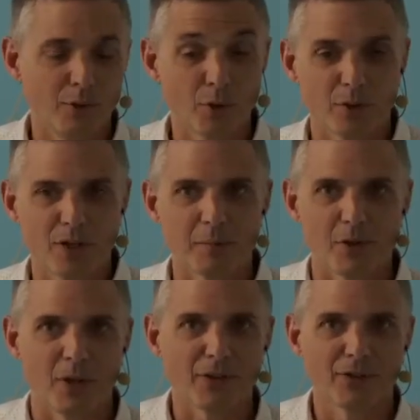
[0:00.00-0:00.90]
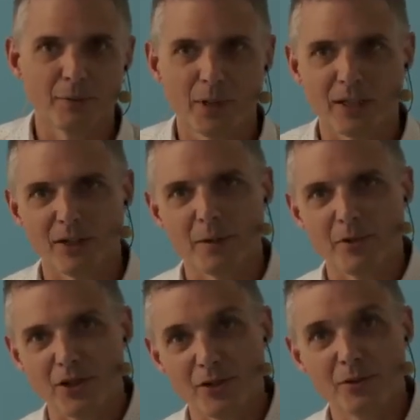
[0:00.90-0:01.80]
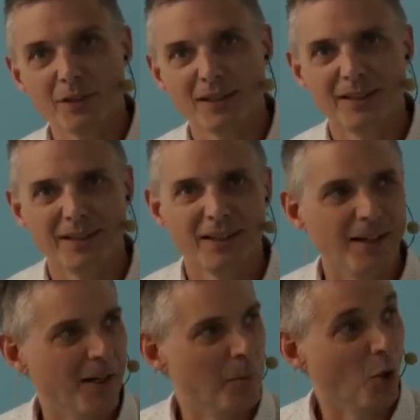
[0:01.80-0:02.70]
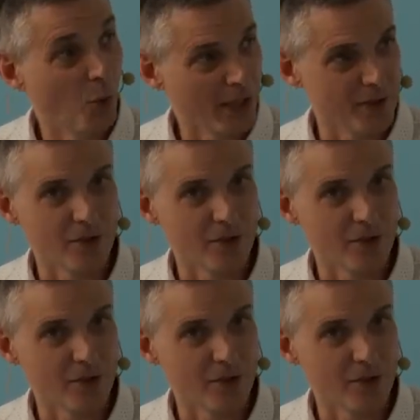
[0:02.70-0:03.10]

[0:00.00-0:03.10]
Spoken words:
you can come to us, we can come to you. Or we